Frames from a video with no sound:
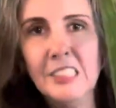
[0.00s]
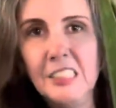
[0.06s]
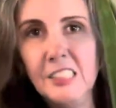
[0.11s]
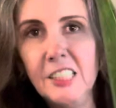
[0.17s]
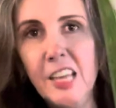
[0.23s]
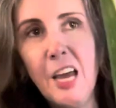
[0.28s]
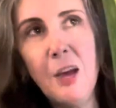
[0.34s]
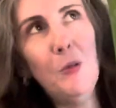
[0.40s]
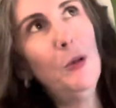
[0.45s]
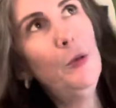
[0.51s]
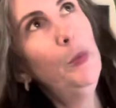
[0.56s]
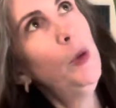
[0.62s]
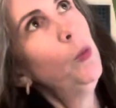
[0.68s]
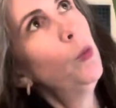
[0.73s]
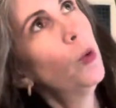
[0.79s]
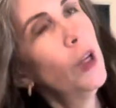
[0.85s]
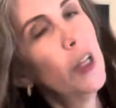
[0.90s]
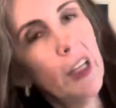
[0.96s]
That would
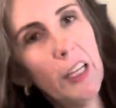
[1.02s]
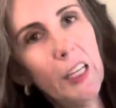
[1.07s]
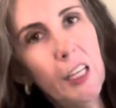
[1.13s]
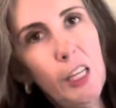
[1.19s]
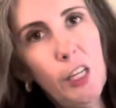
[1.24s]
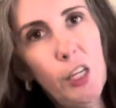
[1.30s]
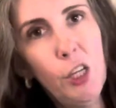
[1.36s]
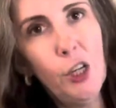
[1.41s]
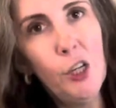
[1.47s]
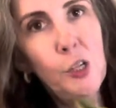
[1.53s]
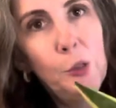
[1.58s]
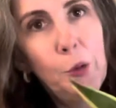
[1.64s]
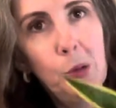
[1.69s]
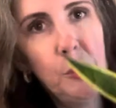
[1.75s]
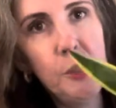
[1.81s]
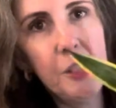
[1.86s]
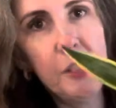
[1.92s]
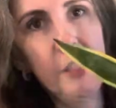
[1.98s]
be really
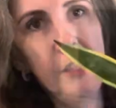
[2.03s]
cute,